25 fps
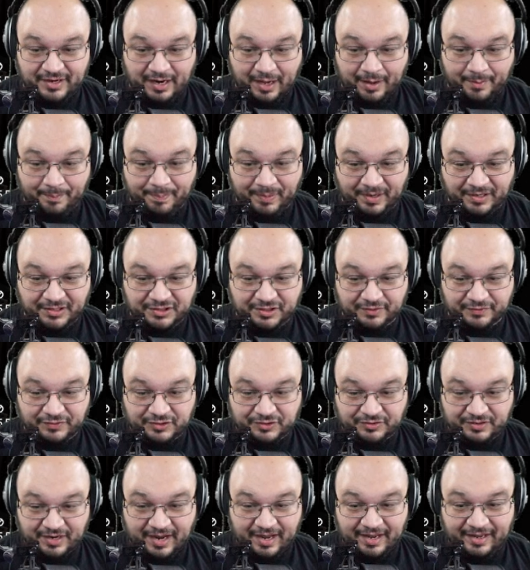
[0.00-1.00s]
a bunch of
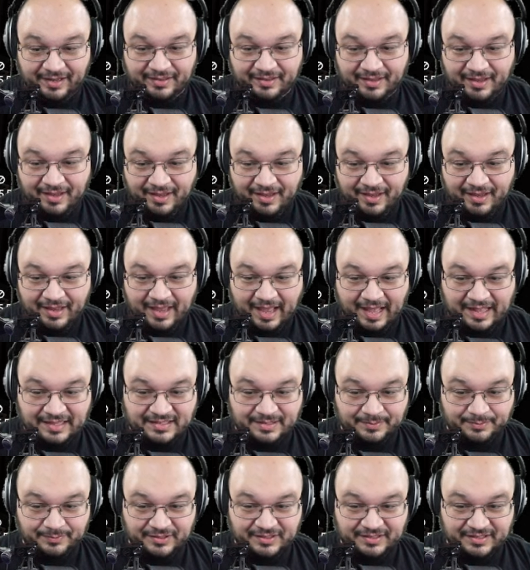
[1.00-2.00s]
strength and
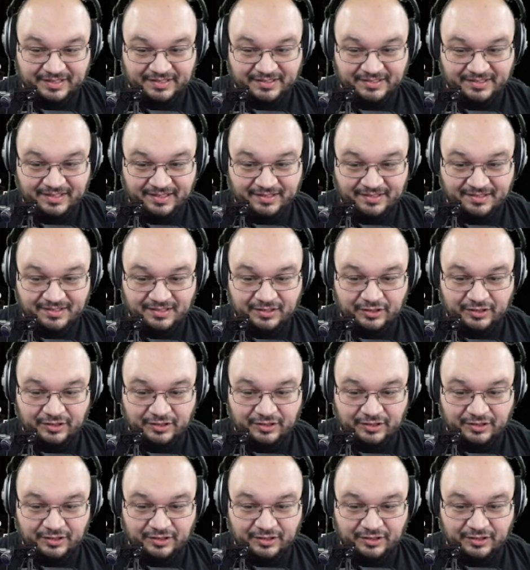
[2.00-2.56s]
some resistance,